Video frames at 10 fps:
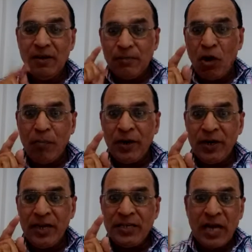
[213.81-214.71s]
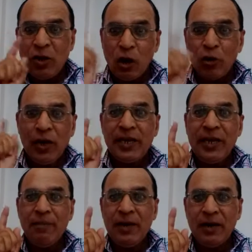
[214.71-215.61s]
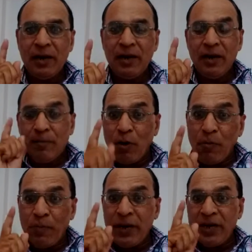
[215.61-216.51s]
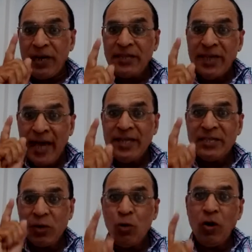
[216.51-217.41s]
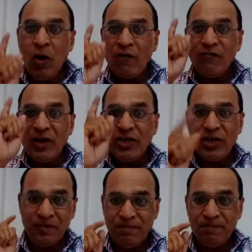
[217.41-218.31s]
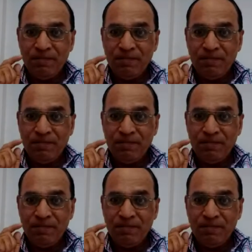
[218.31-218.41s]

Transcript: properties are not only chemical, properties has a role of function.